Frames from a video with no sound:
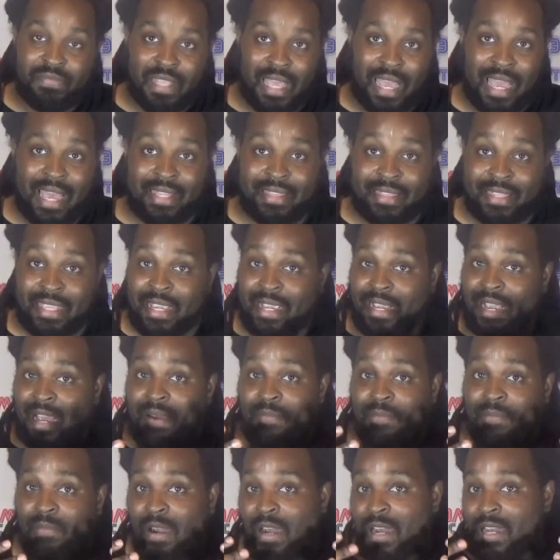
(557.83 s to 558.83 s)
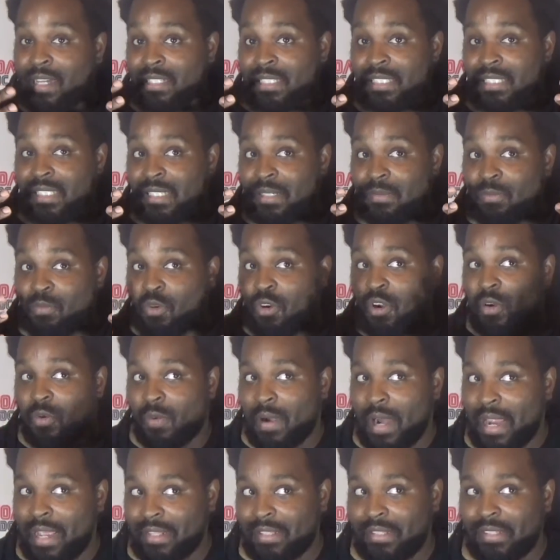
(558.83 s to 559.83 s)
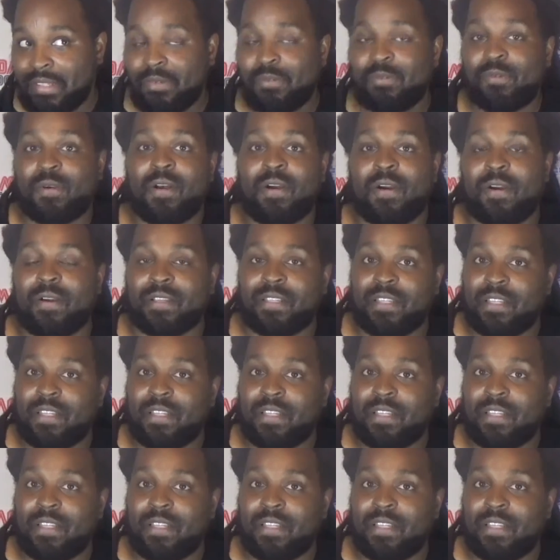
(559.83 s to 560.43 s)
I think I'm honestly more right than wrong.